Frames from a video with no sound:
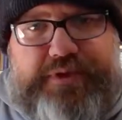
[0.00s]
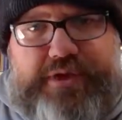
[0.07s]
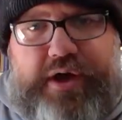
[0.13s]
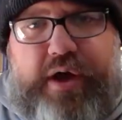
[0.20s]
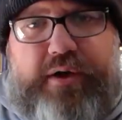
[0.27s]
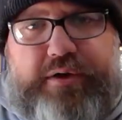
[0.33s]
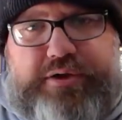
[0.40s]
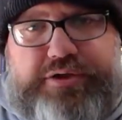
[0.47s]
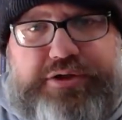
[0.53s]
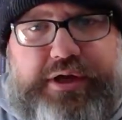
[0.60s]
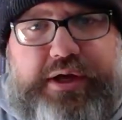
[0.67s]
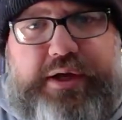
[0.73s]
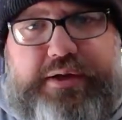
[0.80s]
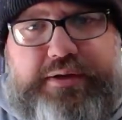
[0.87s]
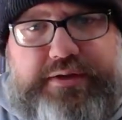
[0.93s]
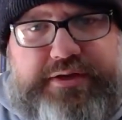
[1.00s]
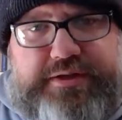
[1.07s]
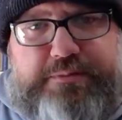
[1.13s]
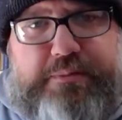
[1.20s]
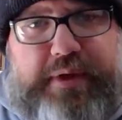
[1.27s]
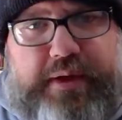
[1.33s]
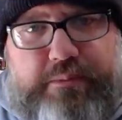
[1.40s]
"Talk shit,
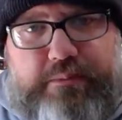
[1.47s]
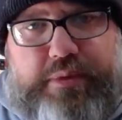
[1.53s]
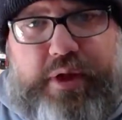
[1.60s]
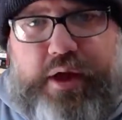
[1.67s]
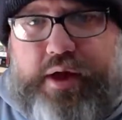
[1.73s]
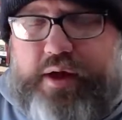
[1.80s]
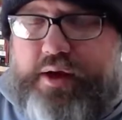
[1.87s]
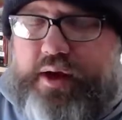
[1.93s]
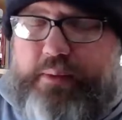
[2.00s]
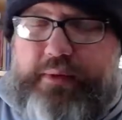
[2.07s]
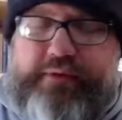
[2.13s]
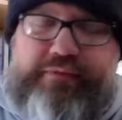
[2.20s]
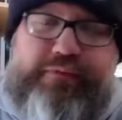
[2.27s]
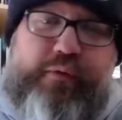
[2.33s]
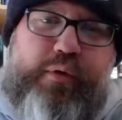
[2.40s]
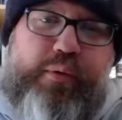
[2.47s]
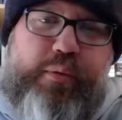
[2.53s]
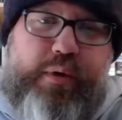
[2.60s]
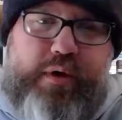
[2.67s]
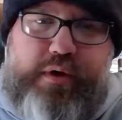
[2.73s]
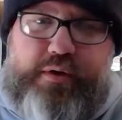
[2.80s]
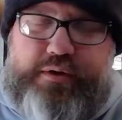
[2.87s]
spit blood." I mean, 4
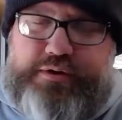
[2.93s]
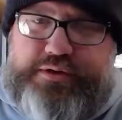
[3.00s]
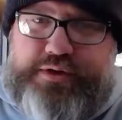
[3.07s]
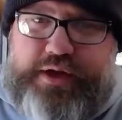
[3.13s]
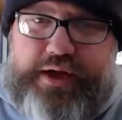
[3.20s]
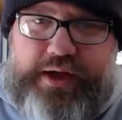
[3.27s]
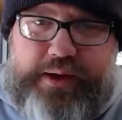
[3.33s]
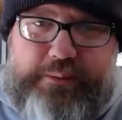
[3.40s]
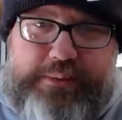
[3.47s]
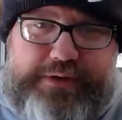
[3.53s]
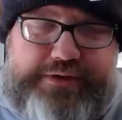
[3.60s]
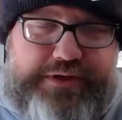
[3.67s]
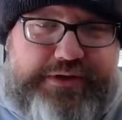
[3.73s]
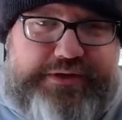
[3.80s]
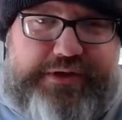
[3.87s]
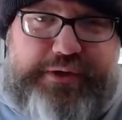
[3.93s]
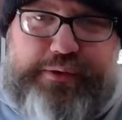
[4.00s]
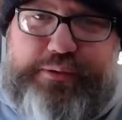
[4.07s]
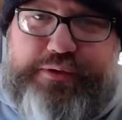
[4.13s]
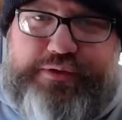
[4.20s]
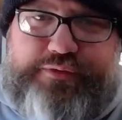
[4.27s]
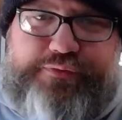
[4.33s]
words, but just
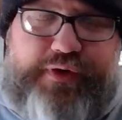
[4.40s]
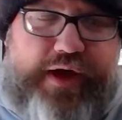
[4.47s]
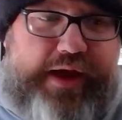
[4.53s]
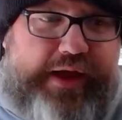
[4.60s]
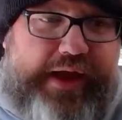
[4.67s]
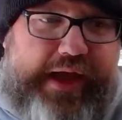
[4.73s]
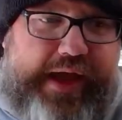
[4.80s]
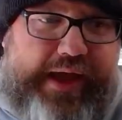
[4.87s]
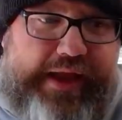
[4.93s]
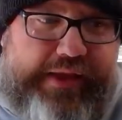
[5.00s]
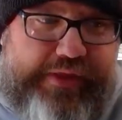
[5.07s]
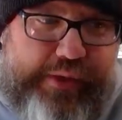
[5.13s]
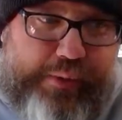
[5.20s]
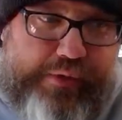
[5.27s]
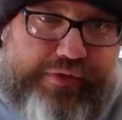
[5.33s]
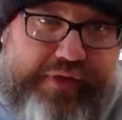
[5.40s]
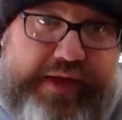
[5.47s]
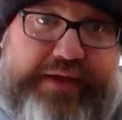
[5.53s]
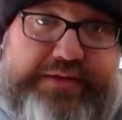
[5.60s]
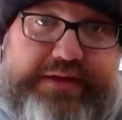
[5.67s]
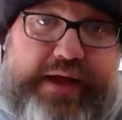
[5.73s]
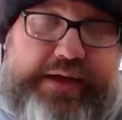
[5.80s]
cool as fuck. And there were
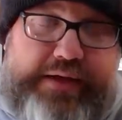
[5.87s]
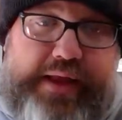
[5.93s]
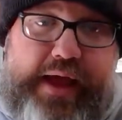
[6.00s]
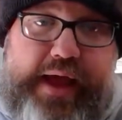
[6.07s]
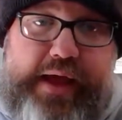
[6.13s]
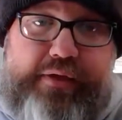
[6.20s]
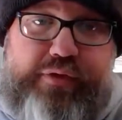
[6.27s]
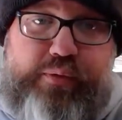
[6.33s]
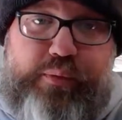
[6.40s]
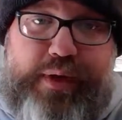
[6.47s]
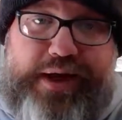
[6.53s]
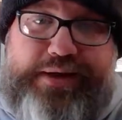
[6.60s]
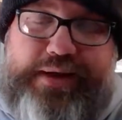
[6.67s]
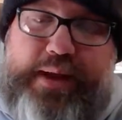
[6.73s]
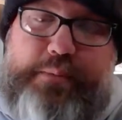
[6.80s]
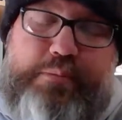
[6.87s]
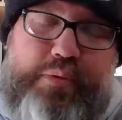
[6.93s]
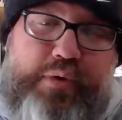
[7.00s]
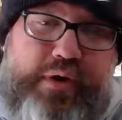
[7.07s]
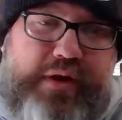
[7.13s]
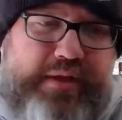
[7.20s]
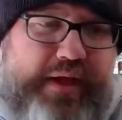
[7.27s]
things like that throughout that
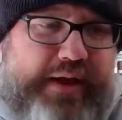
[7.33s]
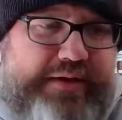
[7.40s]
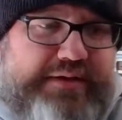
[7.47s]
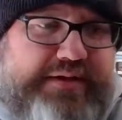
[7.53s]
book. A lot of